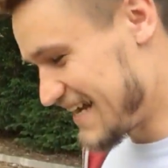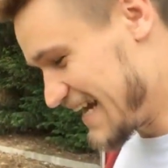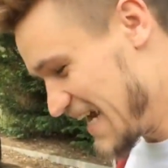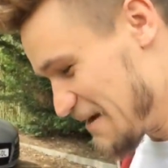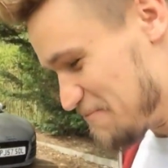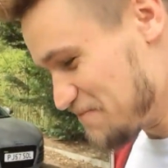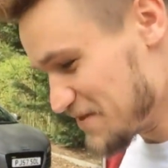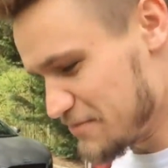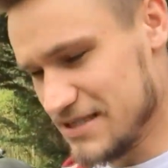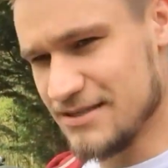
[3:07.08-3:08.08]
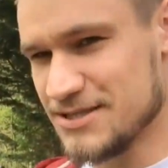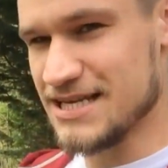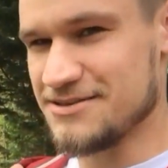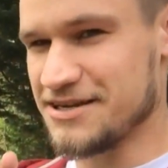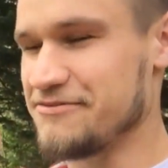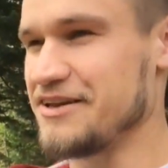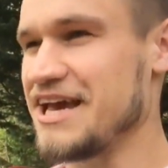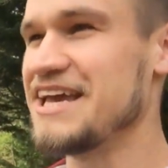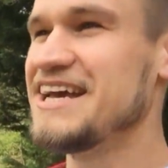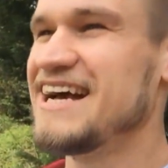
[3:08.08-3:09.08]
but it still sounds like a
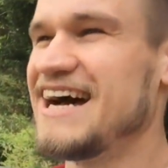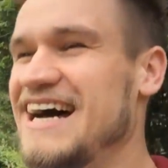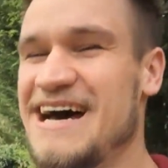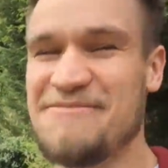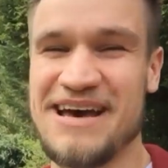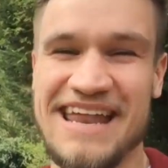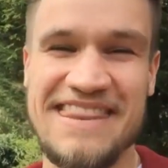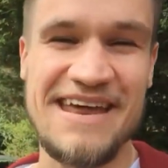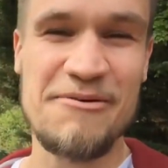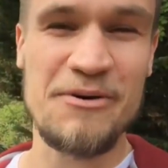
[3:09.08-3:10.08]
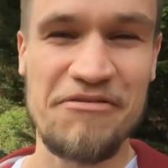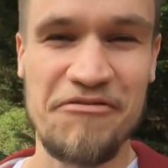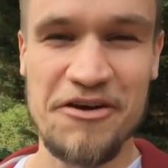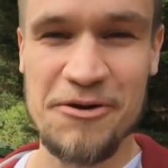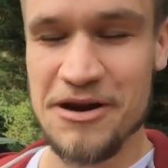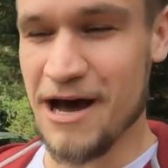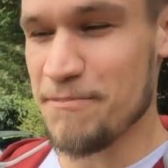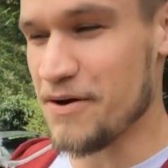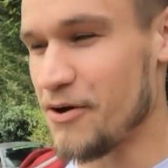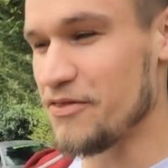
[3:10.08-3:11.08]
V8. And then we filled
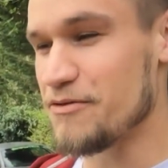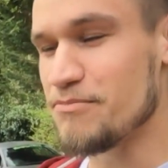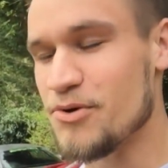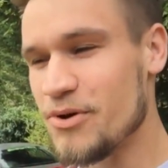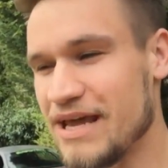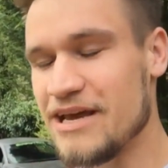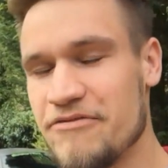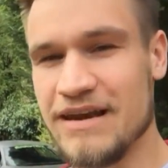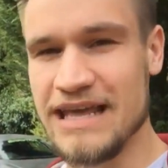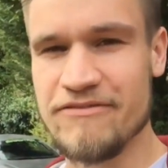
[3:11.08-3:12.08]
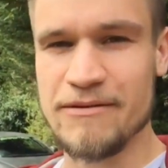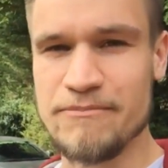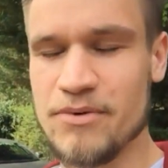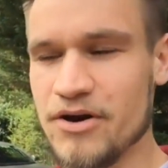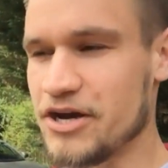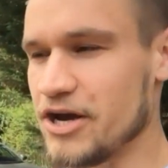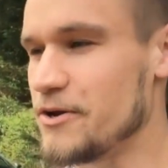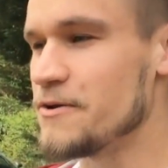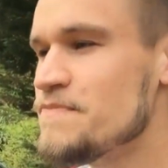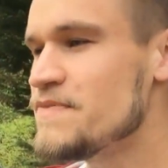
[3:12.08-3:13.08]
up on the morning of leaving
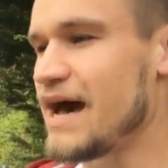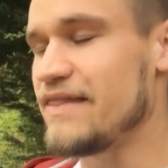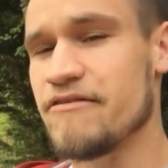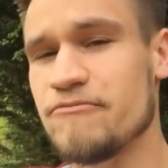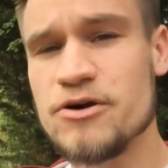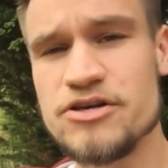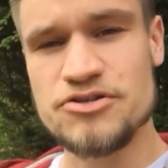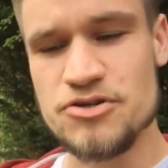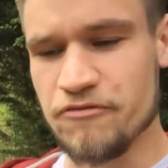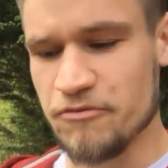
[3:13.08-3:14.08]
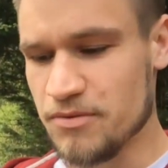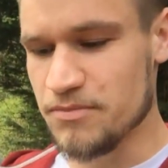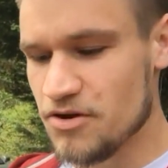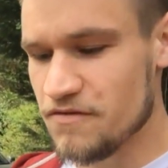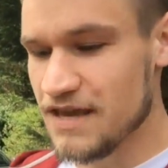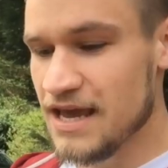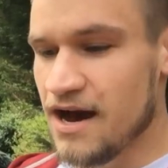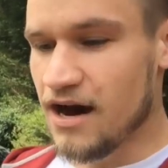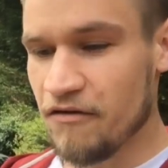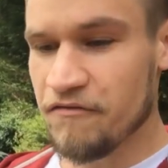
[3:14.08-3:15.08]
Monaco. And then what you saw from the movie,
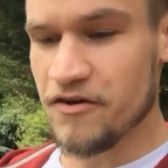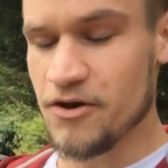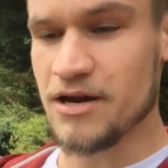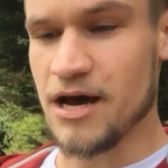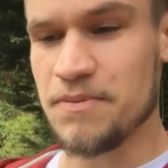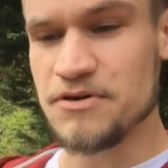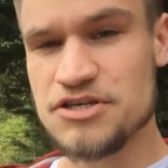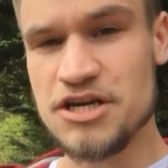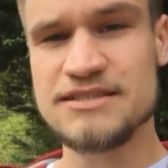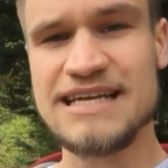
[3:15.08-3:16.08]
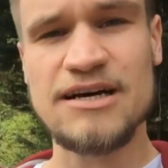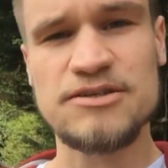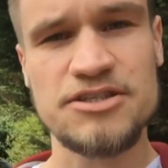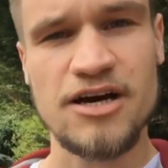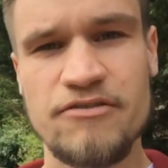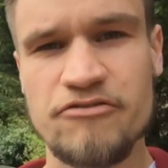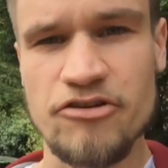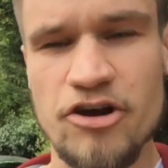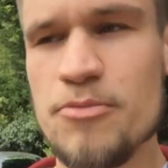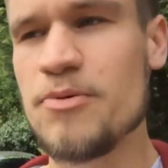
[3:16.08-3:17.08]
I filled up just outside of
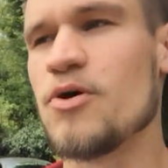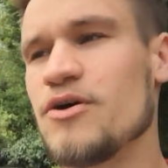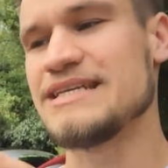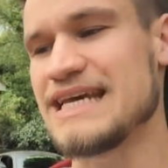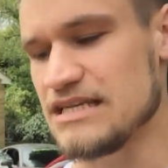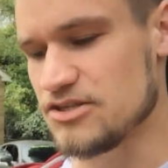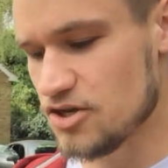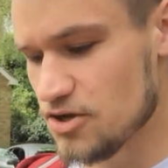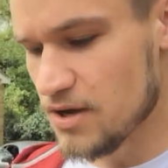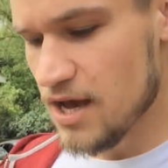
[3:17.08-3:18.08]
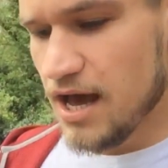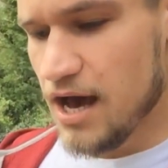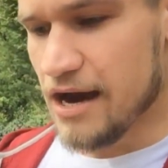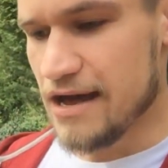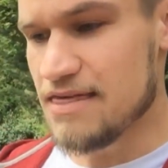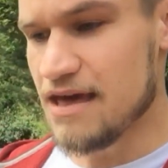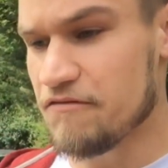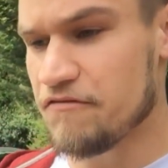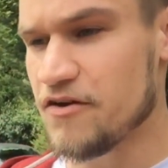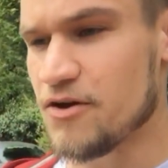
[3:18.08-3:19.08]
Grenoble on day 2. I
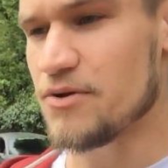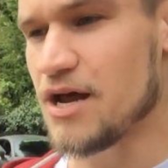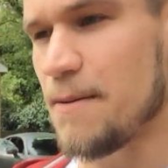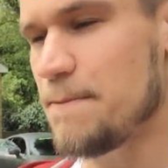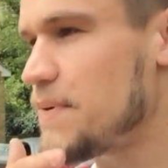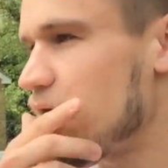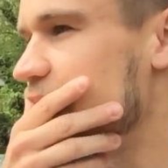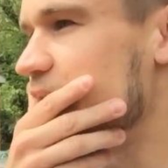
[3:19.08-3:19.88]
then filled up